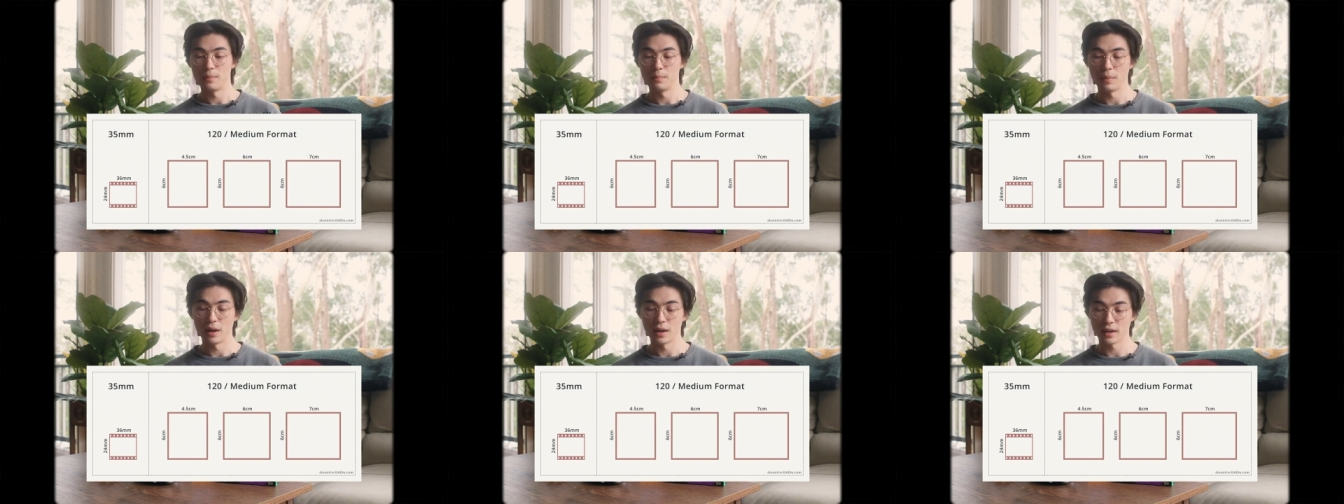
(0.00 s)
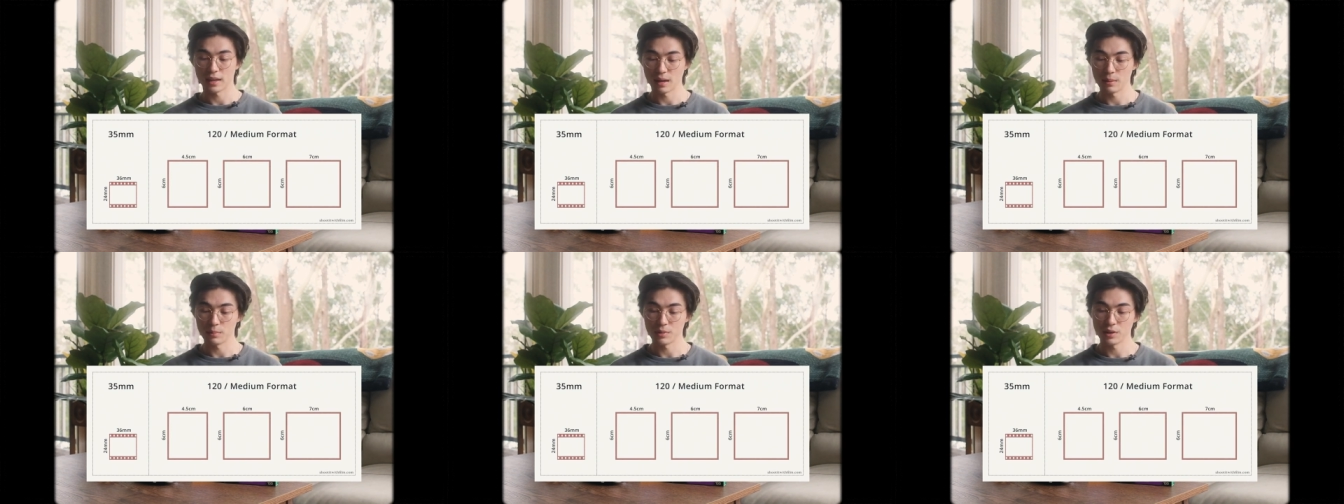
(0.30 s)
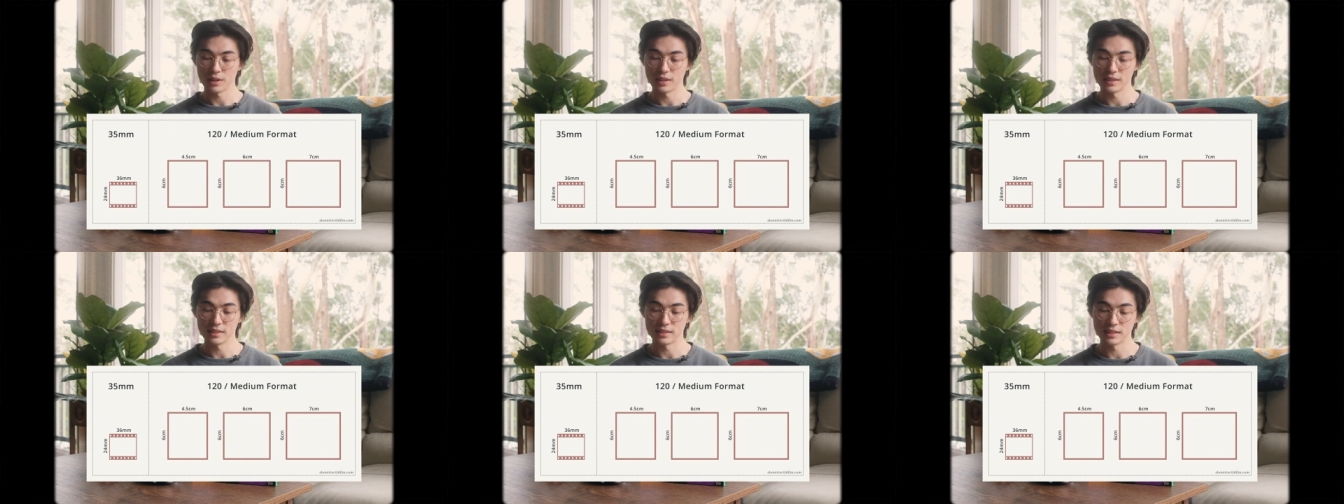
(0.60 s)
My
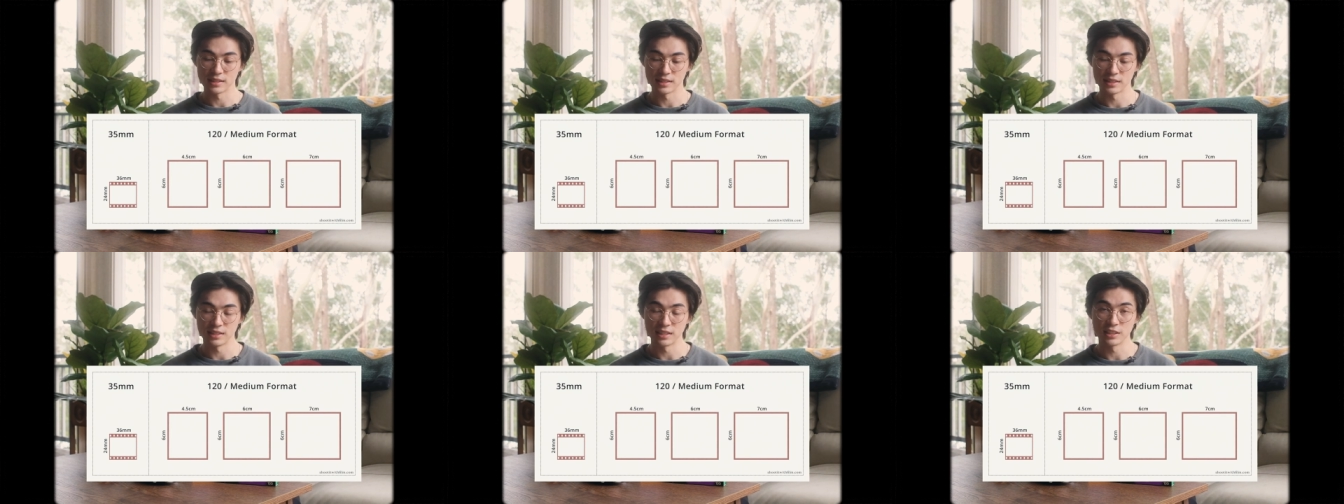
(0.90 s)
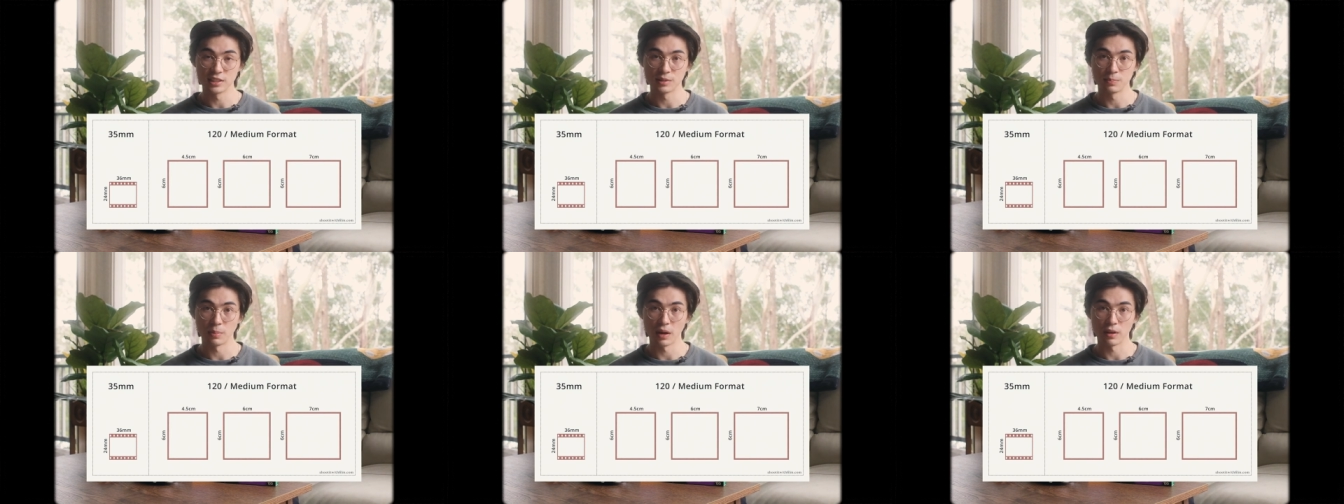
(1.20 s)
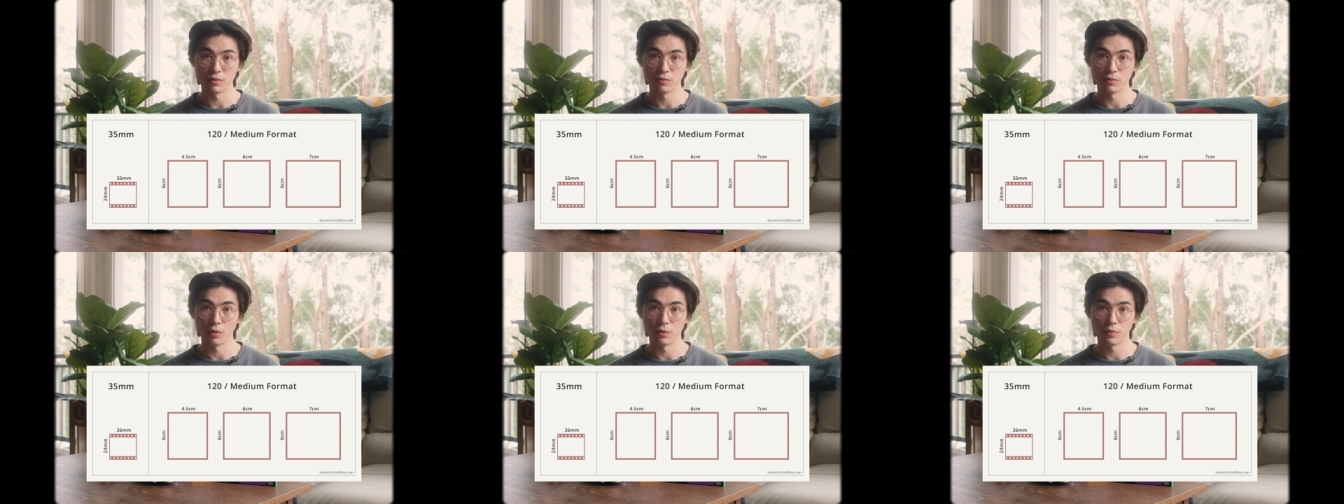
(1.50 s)
camera is a
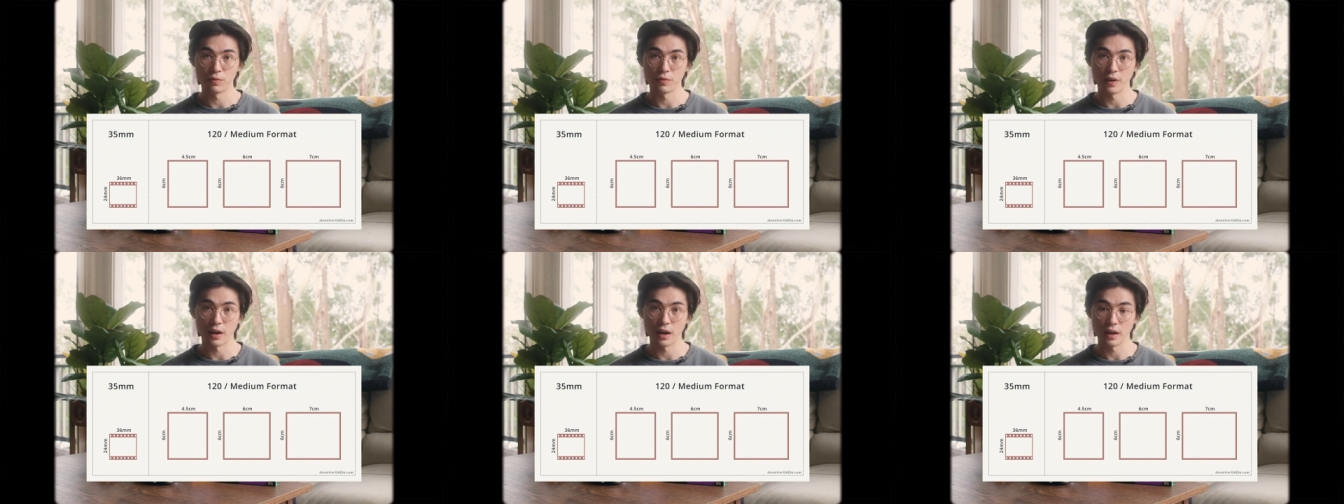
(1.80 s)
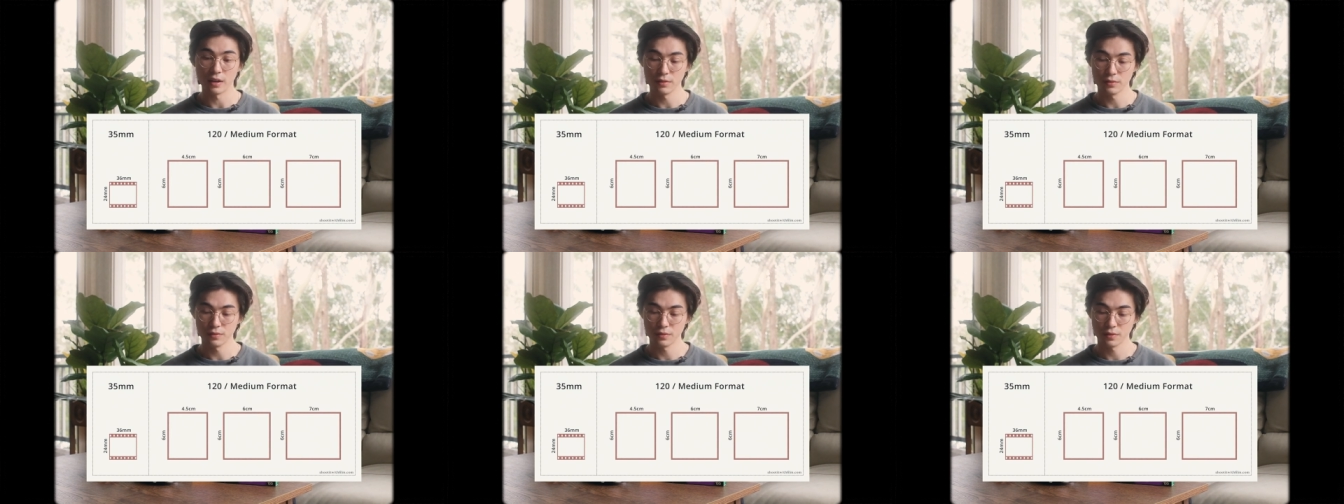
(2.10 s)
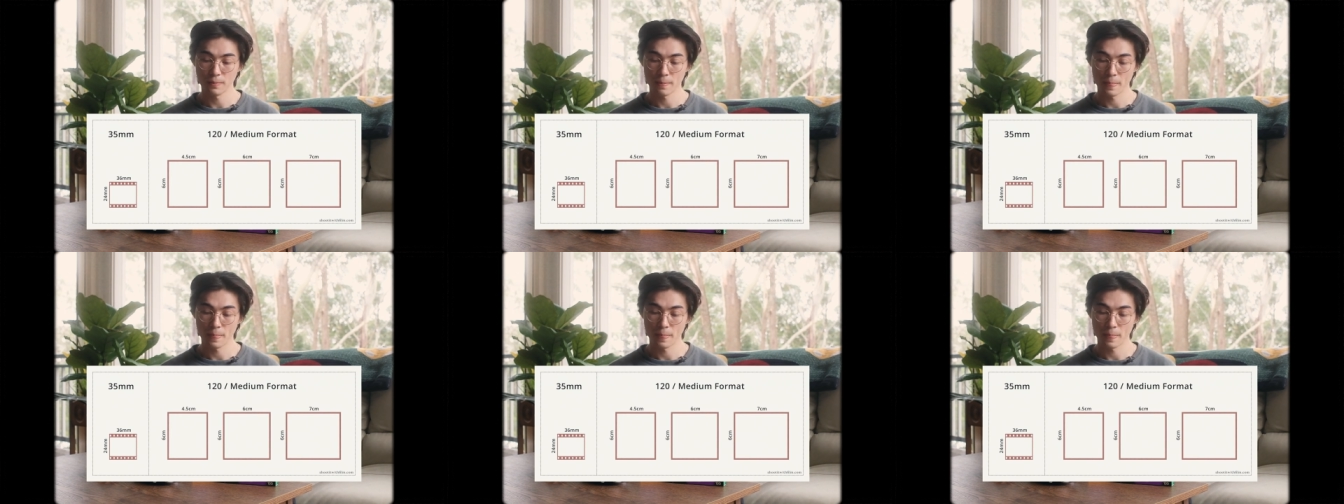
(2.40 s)
6x45,